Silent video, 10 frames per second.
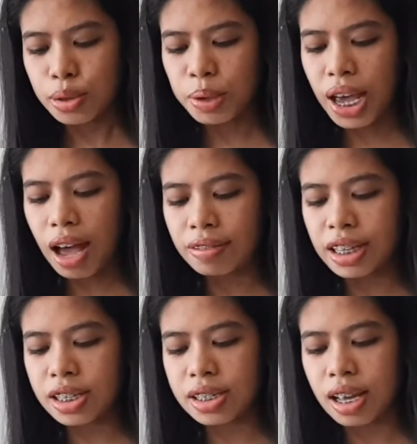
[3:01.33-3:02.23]
So we have
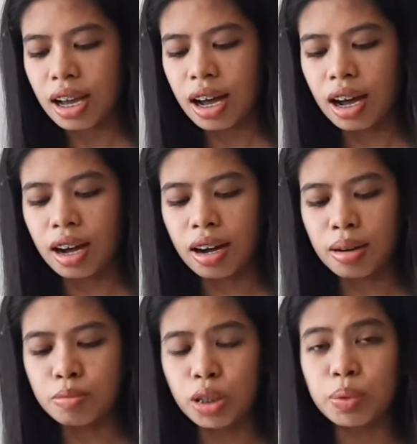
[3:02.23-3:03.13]
this,
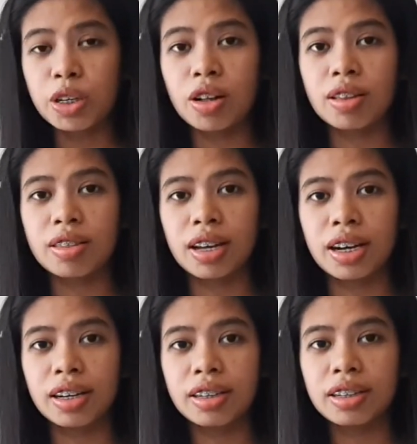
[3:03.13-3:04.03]
what we call
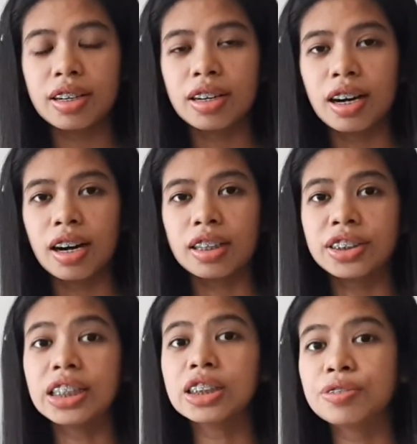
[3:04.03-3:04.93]
the
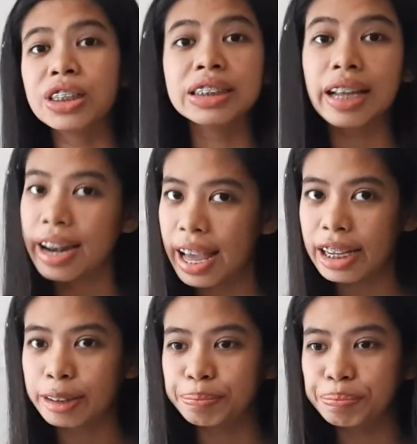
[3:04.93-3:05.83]
transversal
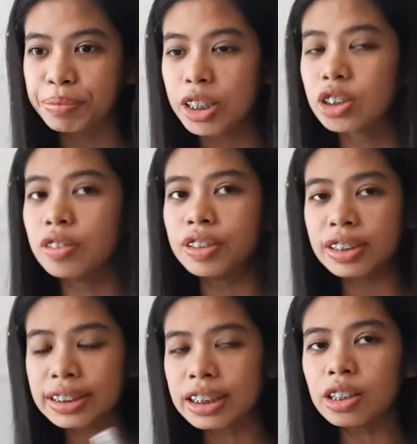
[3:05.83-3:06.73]
line. So you
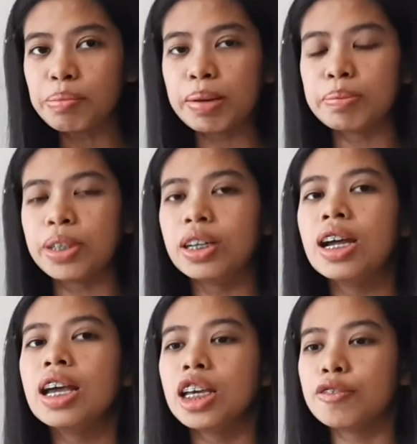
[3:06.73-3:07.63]
can still remember,
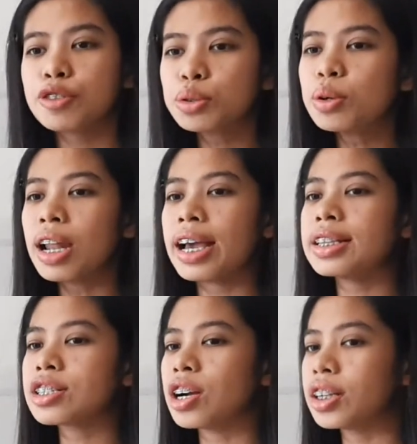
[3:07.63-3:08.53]
if two
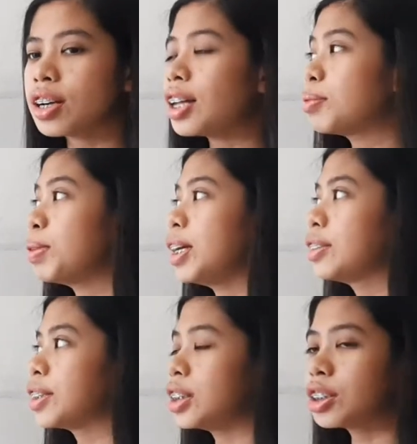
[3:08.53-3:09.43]
lines are cut by
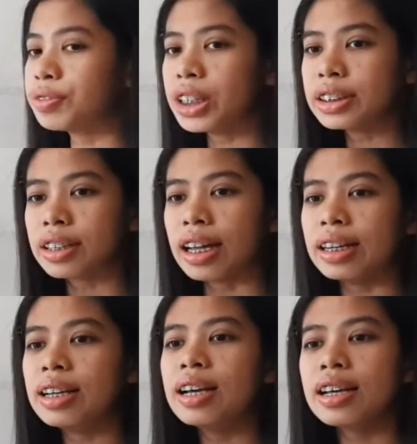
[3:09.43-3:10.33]
a
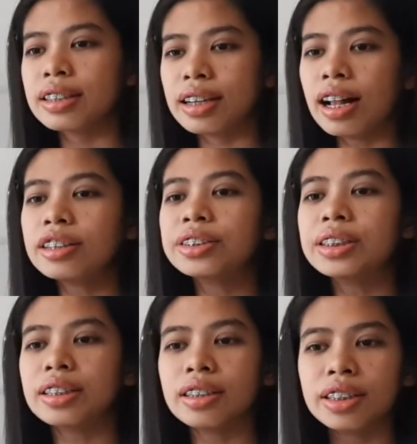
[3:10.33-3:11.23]
transversal, the outer
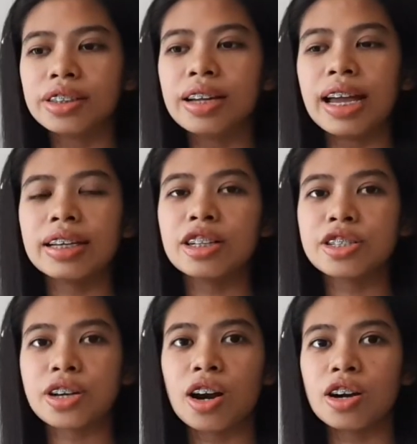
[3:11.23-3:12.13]
and interior
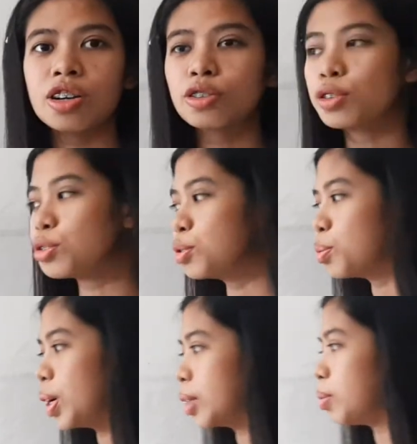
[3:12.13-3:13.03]
angles are
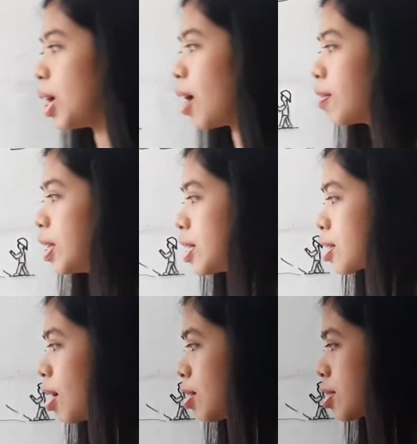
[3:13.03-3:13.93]
congruent. We have
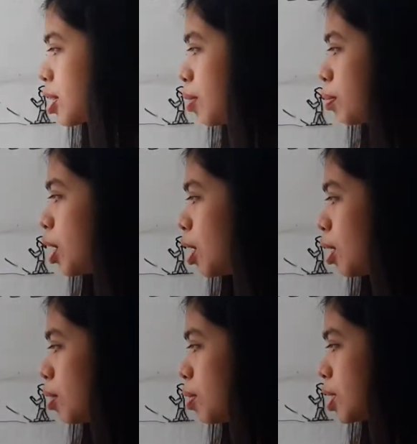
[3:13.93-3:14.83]
this concept
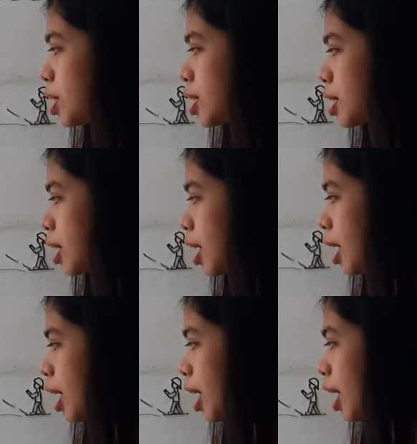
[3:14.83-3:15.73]
which is
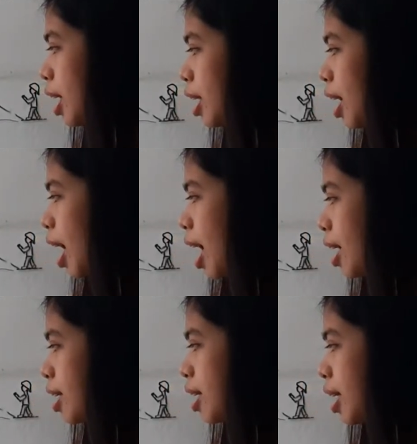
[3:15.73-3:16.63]

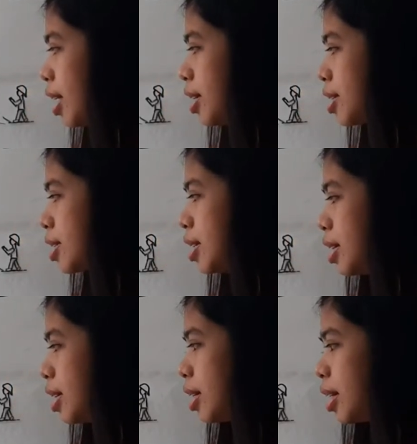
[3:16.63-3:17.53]
AIAC.
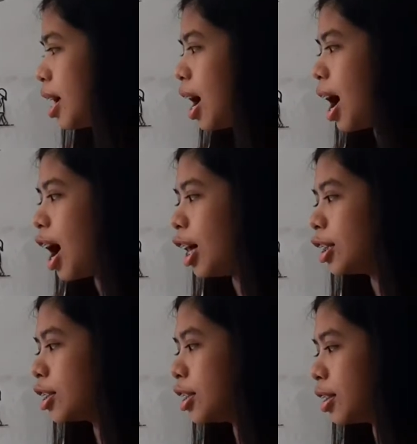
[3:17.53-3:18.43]

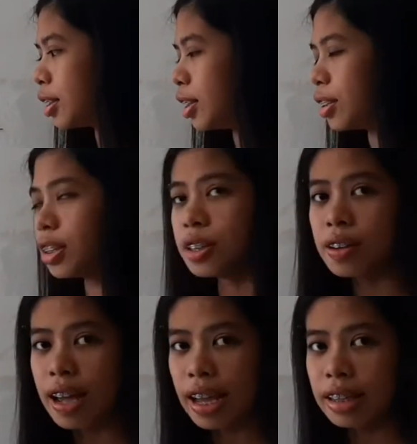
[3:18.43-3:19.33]
Alternate
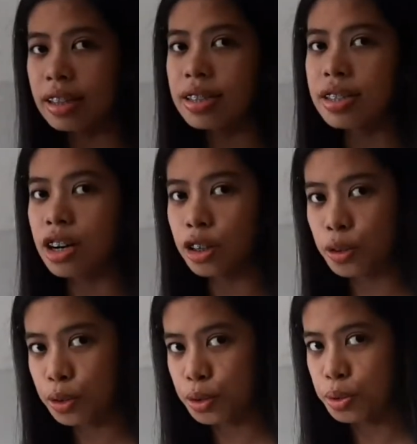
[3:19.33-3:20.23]
interior angles are
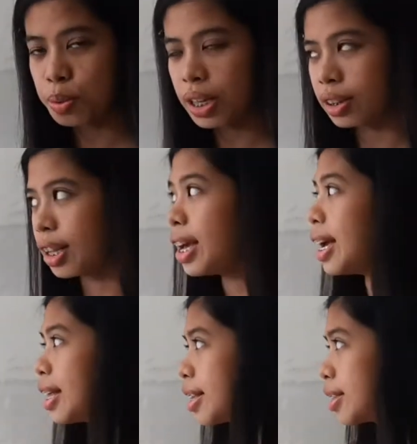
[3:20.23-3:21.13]
congruent.
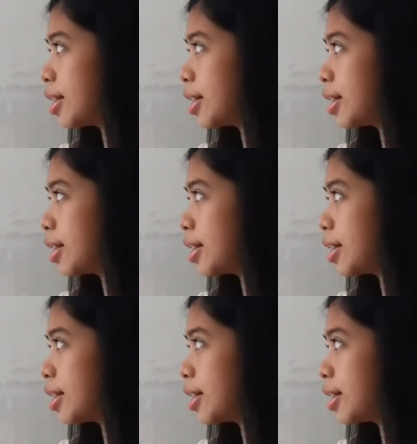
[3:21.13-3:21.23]
The